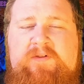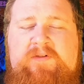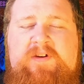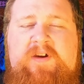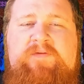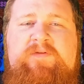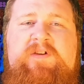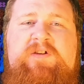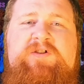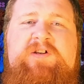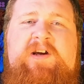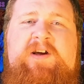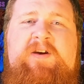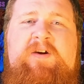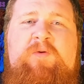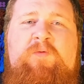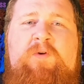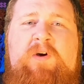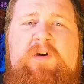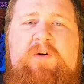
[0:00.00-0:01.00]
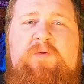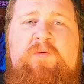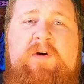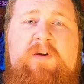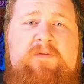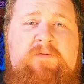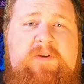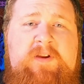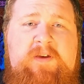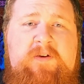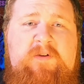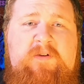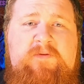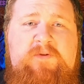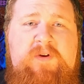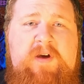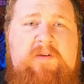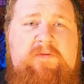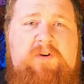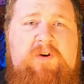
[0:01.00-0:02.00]
definitely check out our 101 video if
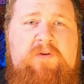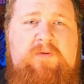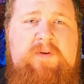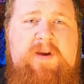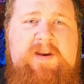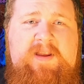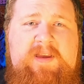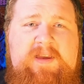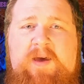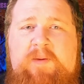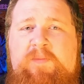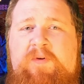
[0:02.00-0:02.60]
you haven't already.